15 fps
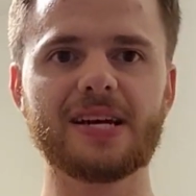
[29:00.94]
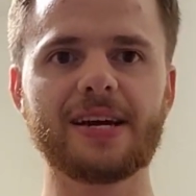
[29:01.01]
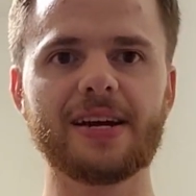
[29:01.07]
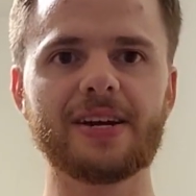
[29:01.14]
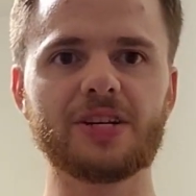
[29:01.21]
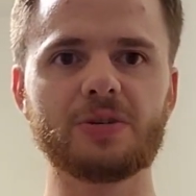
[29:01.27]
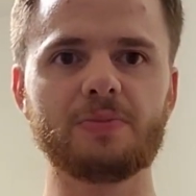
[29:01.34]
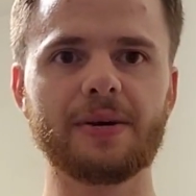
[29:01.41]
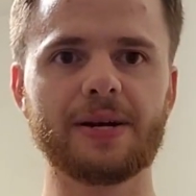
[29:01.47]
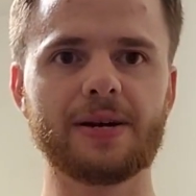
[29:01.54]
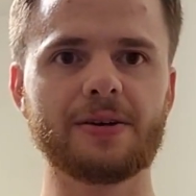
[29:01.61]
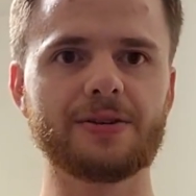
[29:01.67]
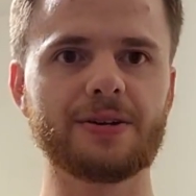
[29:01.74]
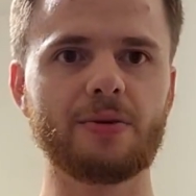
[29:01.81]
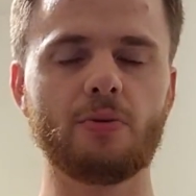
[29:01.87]
is
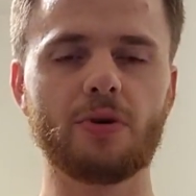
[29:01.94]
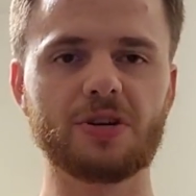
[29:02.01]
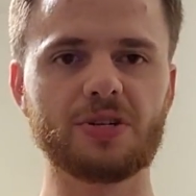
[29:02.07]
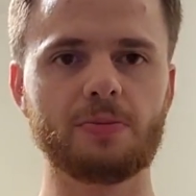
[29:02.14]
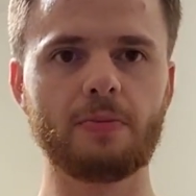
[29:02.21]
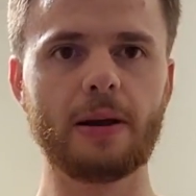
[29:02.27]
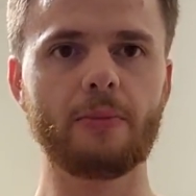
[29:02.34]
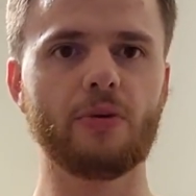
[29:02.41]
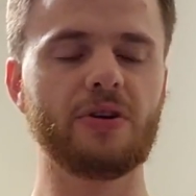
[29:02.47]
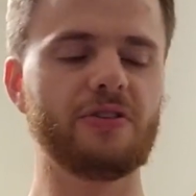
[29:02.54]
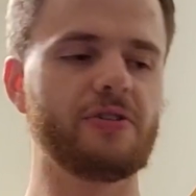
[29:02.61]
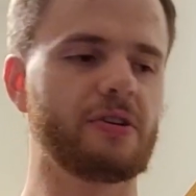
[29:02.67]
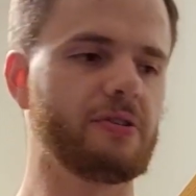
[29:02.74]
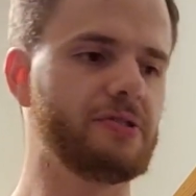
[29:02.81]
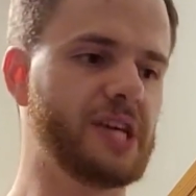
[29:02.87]
because I want his memory
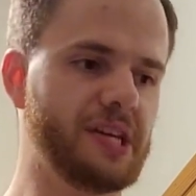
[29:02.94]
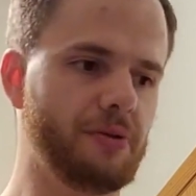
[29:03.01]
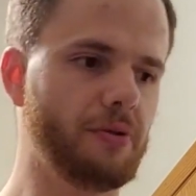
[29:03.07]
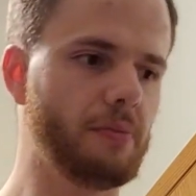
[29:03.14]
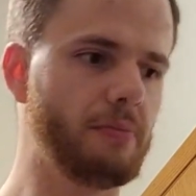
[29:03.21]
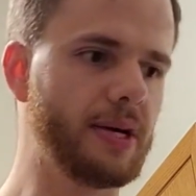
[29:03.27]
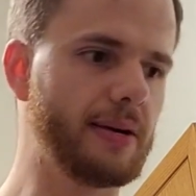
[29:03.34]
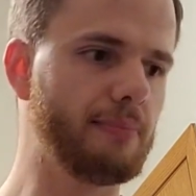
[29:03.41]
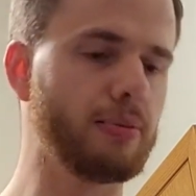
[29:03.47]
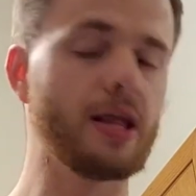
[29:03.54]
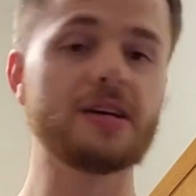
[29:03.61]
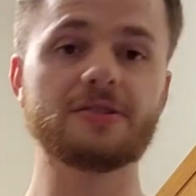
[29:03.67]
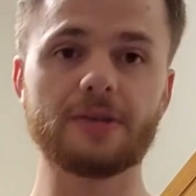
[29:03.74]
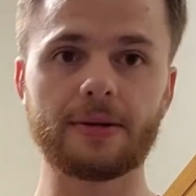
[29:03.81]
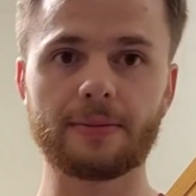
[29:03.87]
to continue to be a
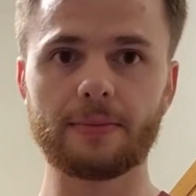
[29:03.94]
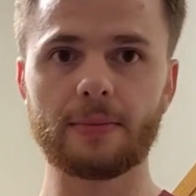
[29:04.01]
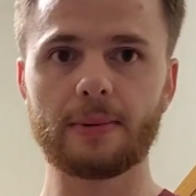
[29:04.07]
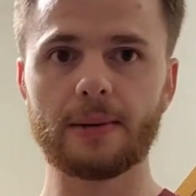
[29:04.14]
blessing.